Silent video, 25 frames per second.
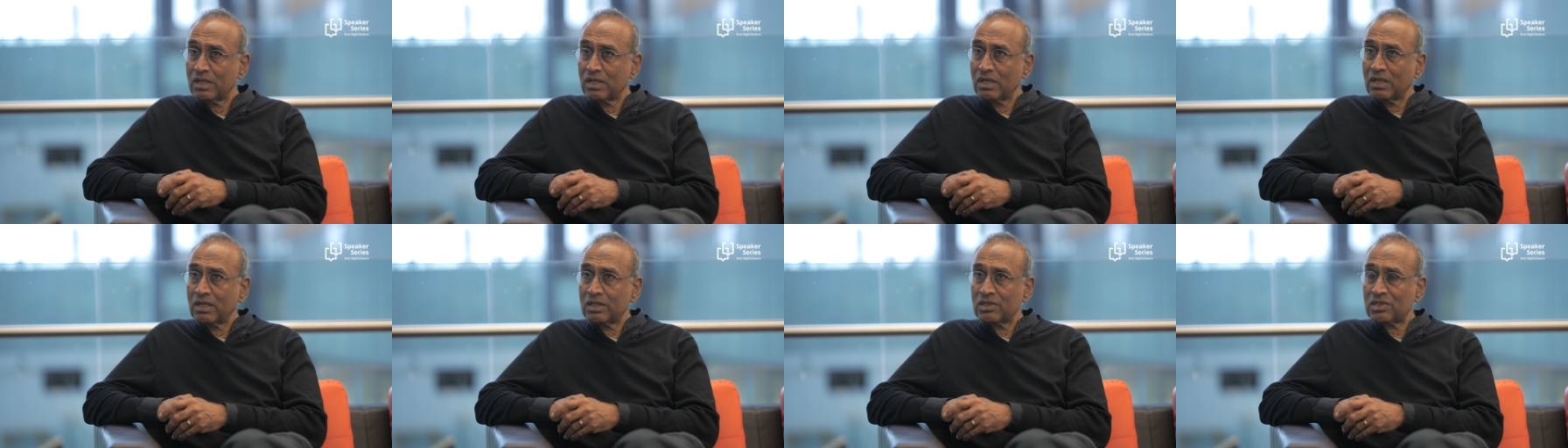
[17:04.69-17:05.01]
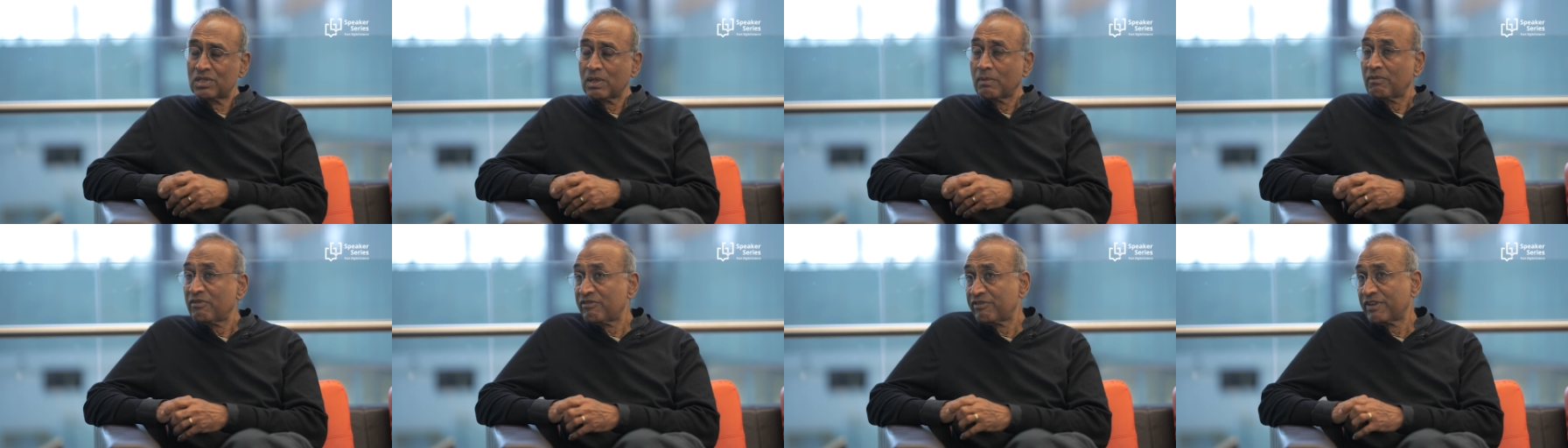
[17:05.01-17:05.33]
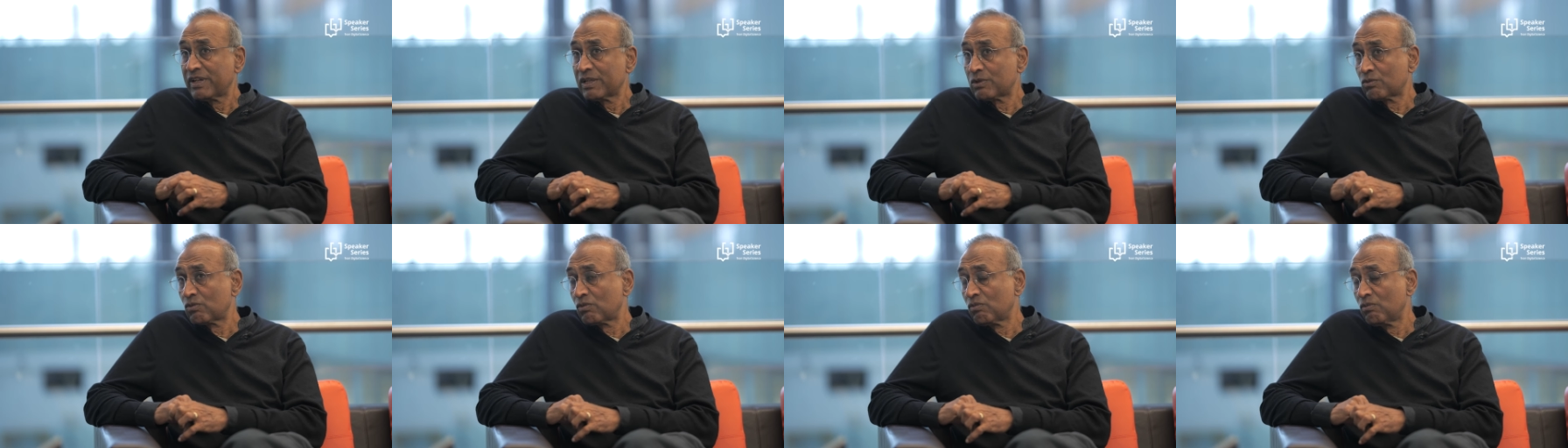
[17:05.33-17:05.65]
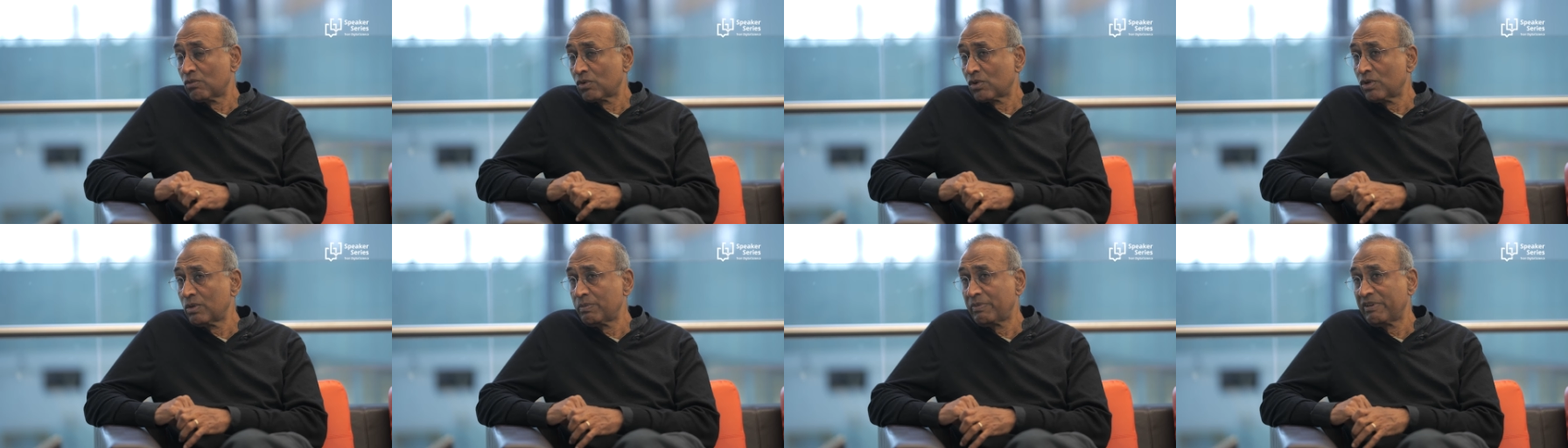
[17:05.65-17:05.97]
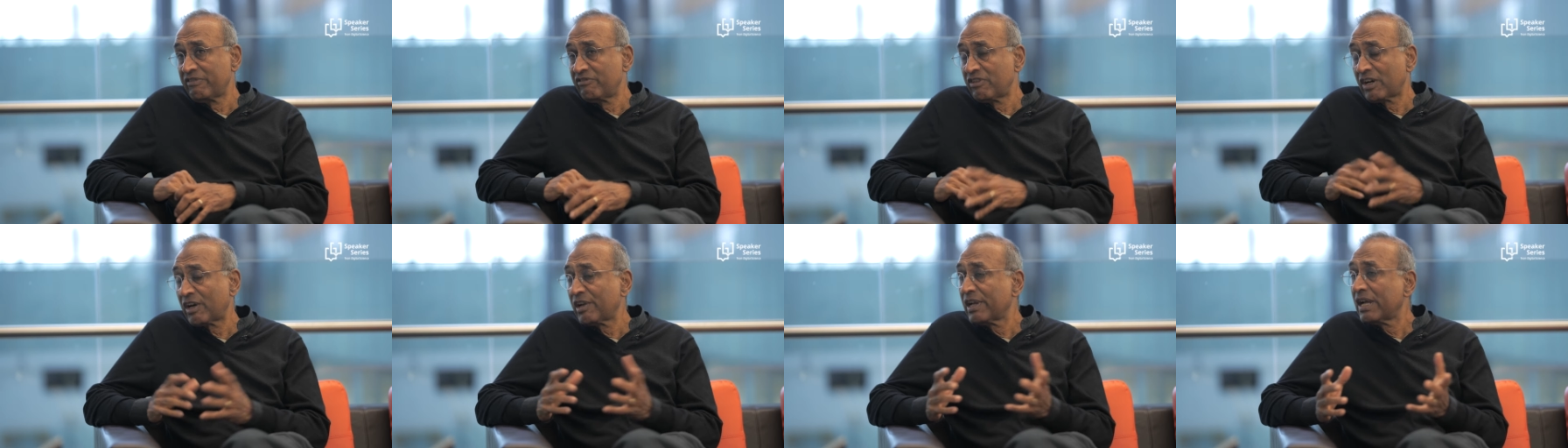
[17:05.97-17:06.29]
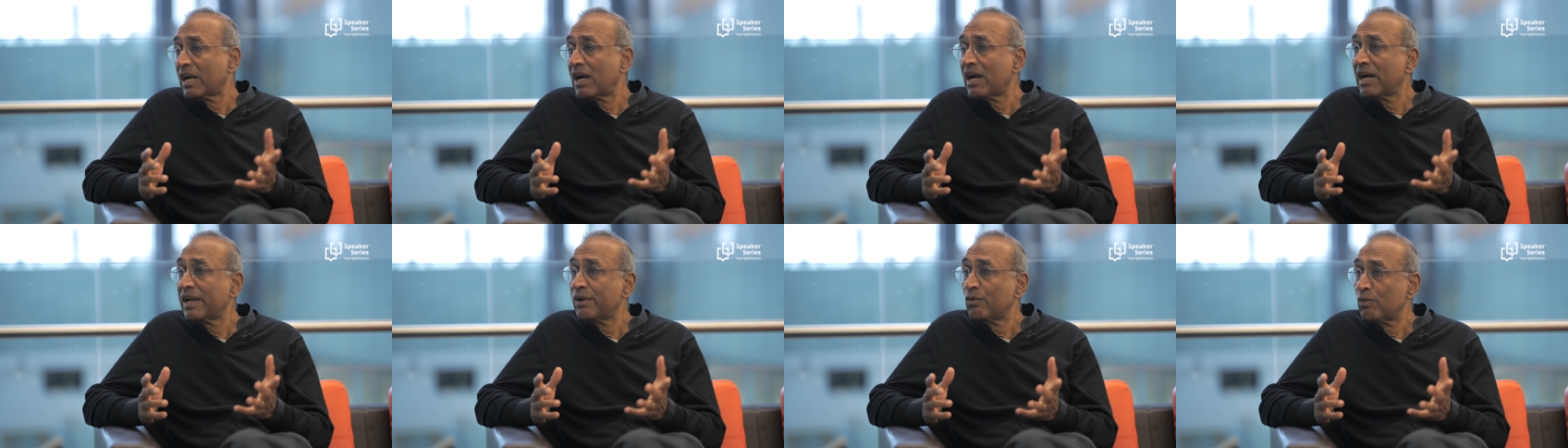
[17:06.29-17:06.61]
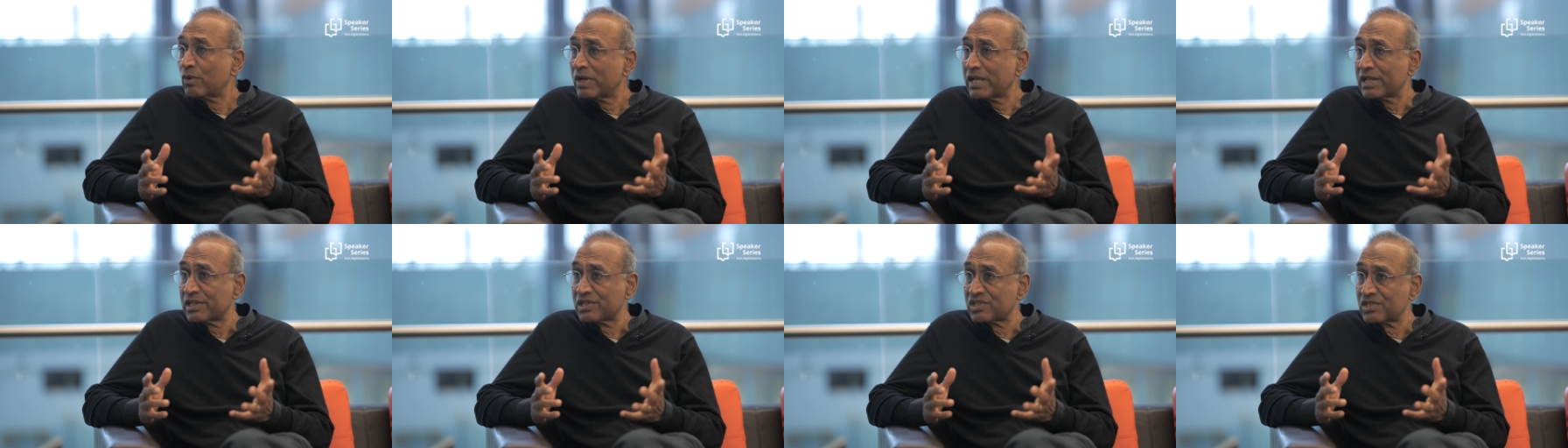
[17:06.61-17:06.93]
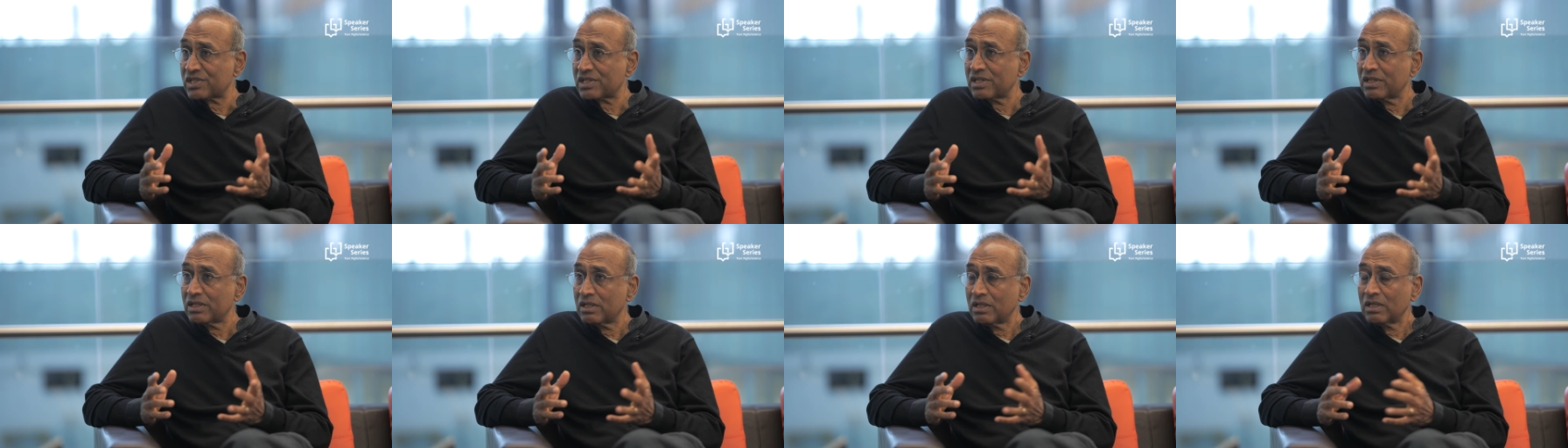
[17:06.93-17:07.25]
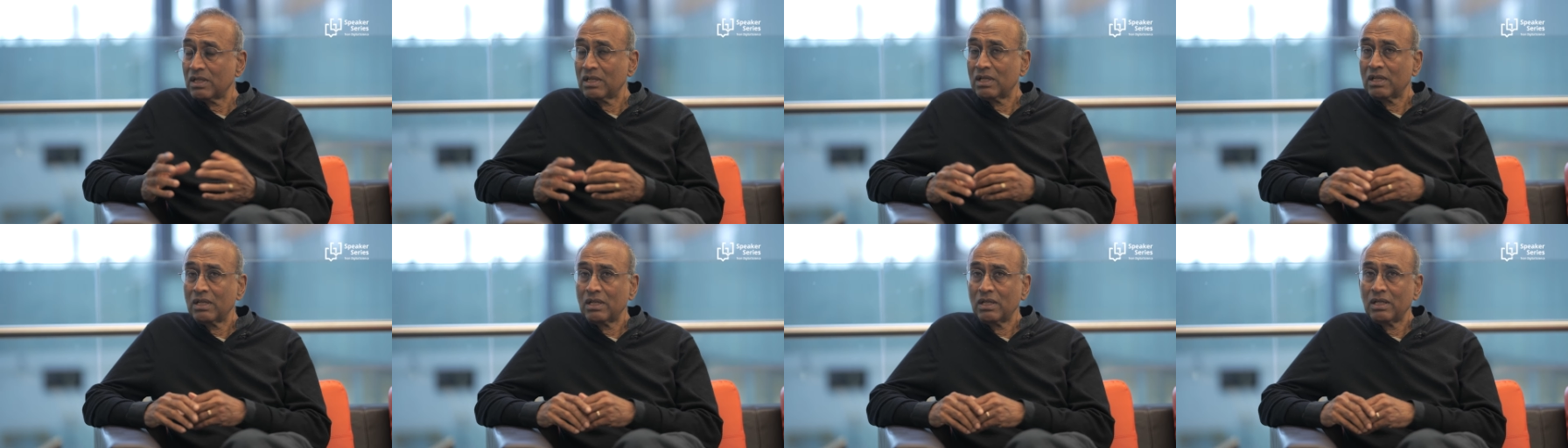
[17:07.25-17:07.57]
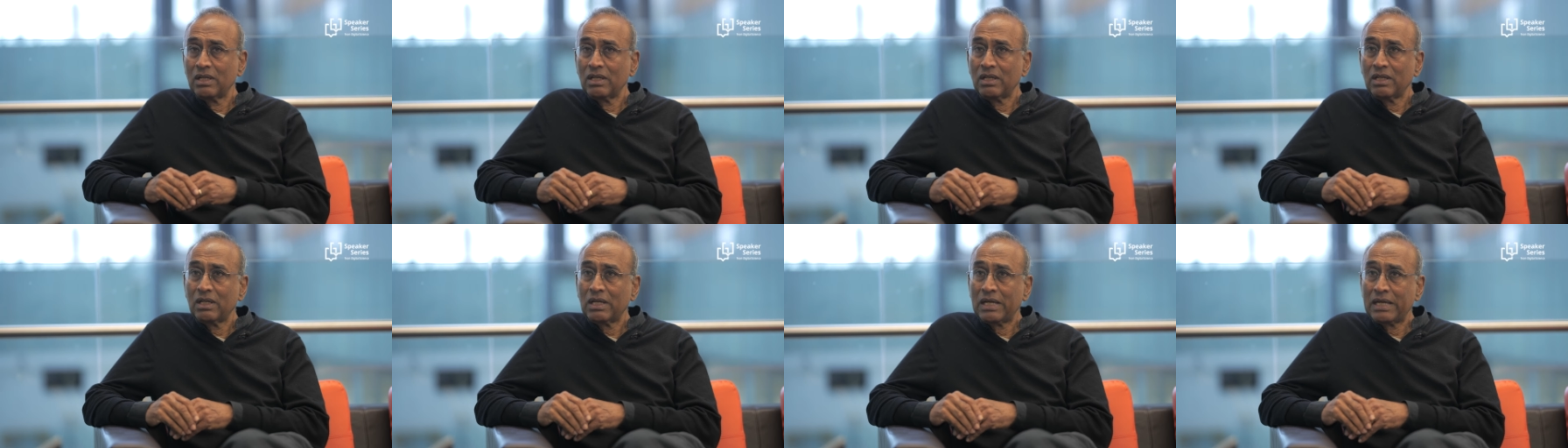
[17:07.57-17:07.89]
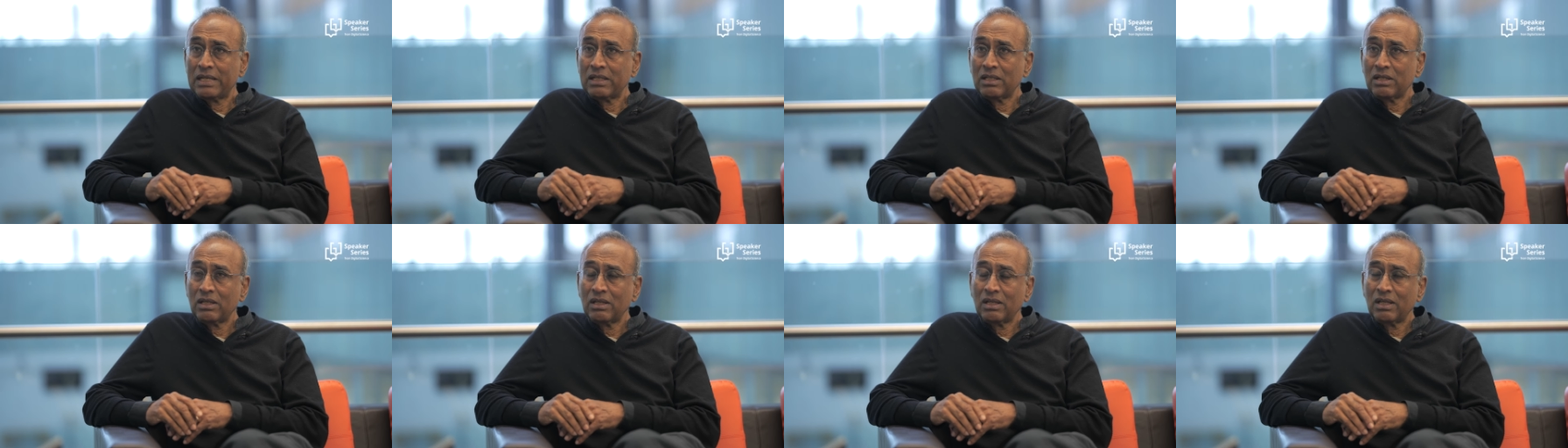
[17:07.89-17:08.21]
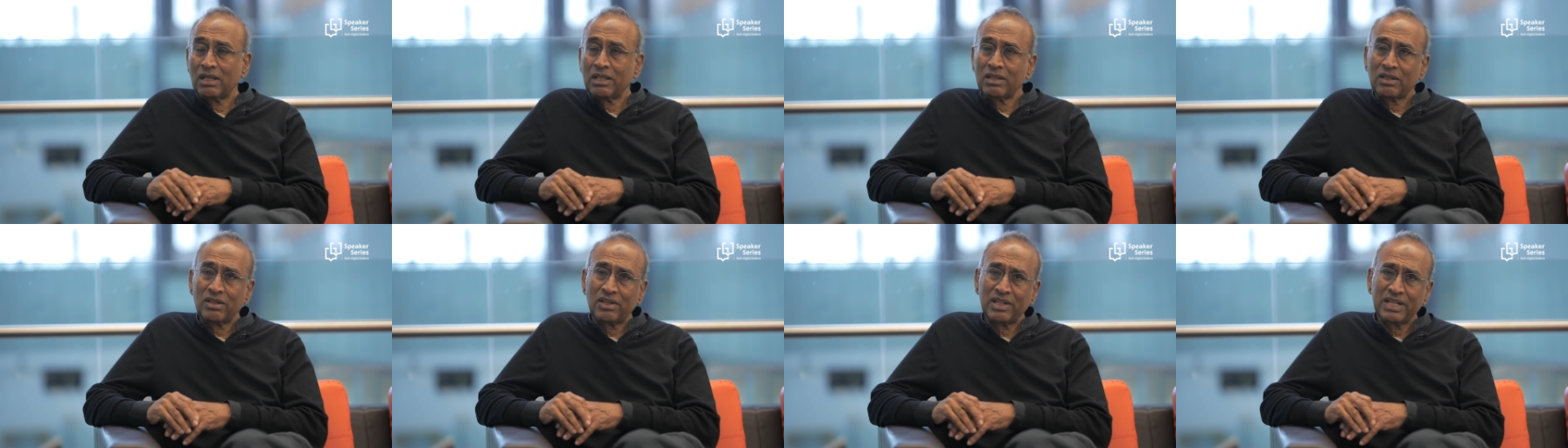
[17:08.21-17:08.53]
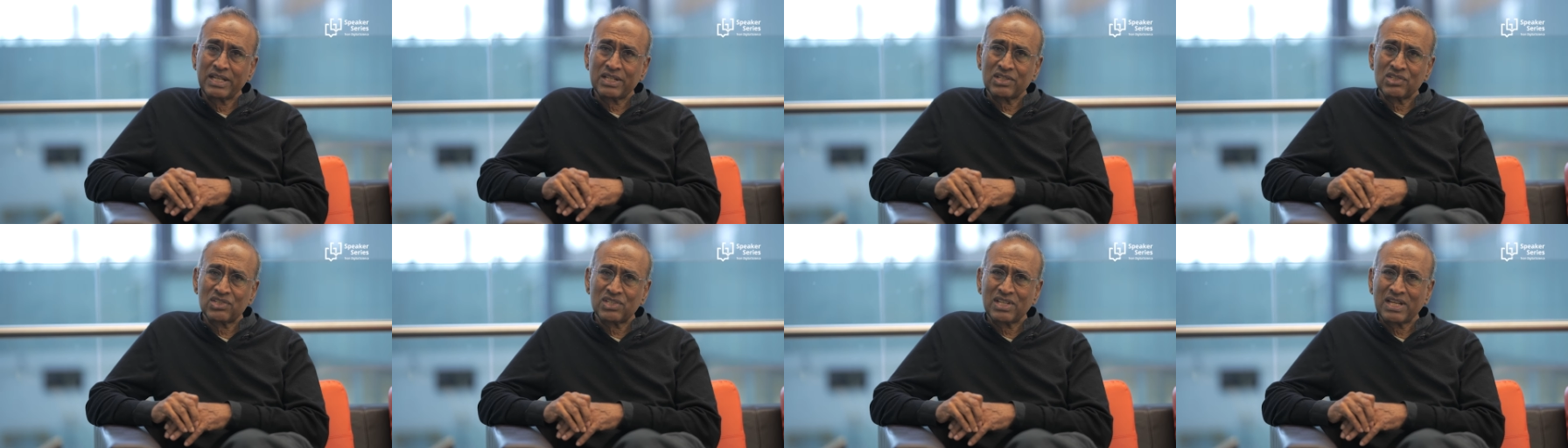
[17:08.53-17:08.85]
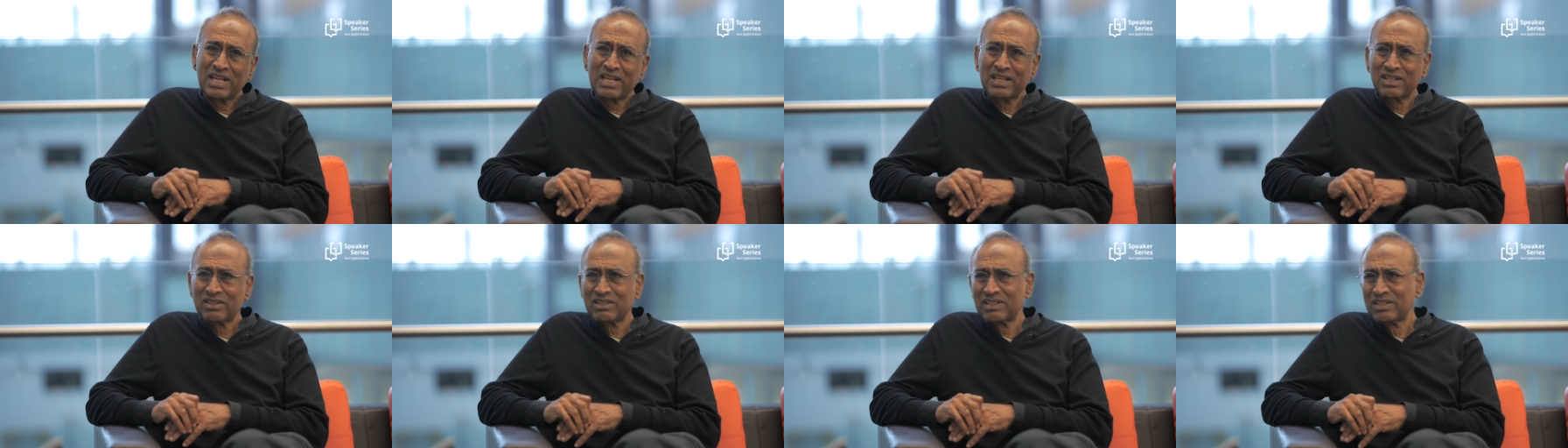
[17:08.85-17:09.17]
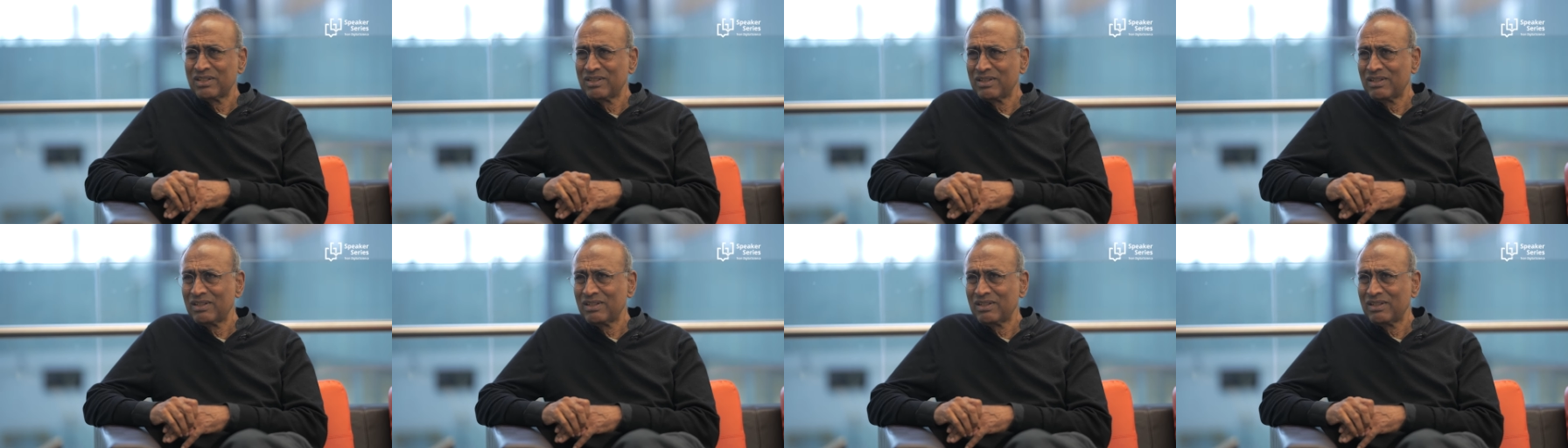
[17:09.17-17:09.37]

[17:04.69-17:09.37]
Mm. Some of it could be very high risk, mm-hmm. and and things that